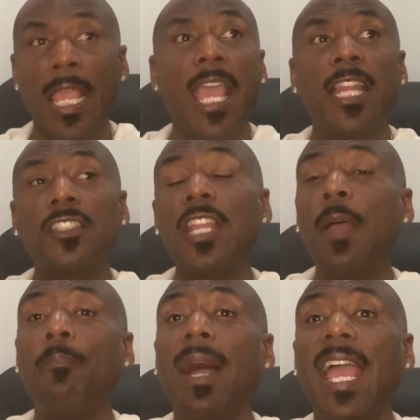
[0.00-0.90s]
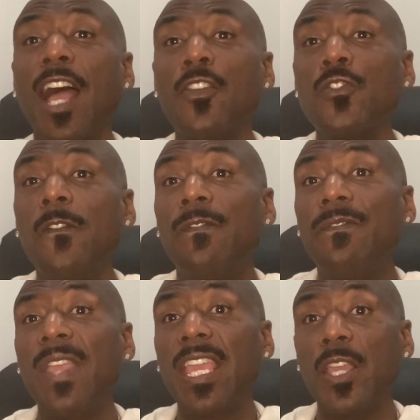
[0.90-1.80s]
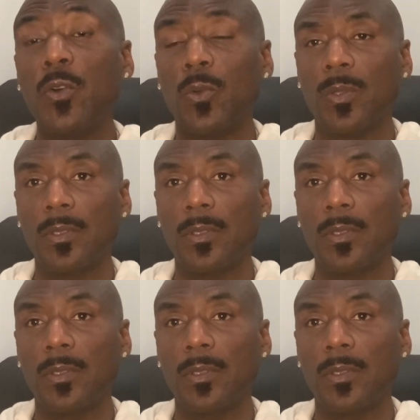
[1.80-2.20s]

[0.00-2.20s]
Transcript: And it's not by how you feel.